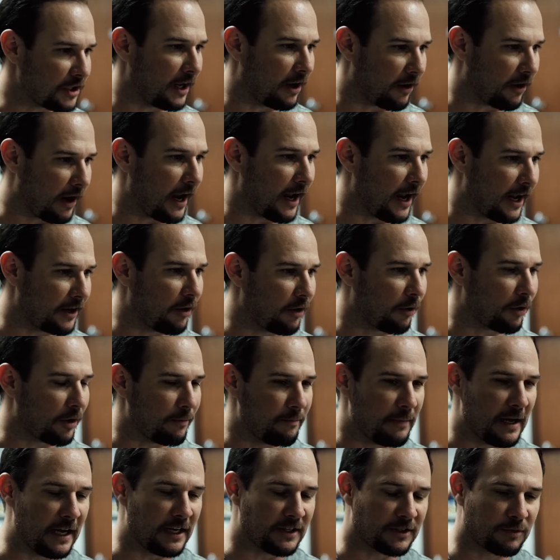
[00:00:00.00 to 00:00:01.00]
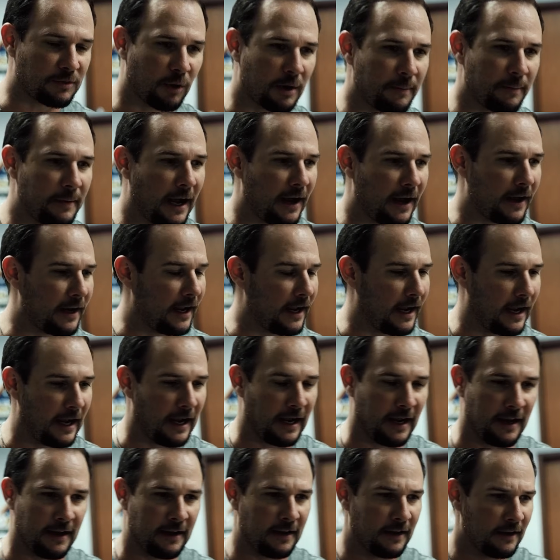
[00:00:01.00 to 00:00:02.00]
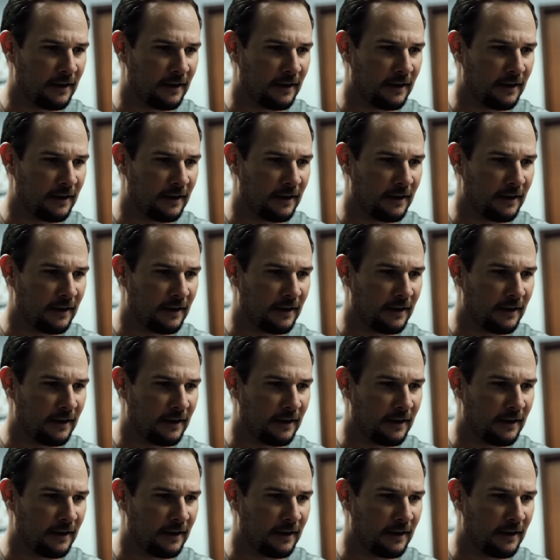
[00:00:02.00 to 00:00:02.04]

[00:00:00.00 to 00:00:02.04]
unable to locate Wesley and Gabriel.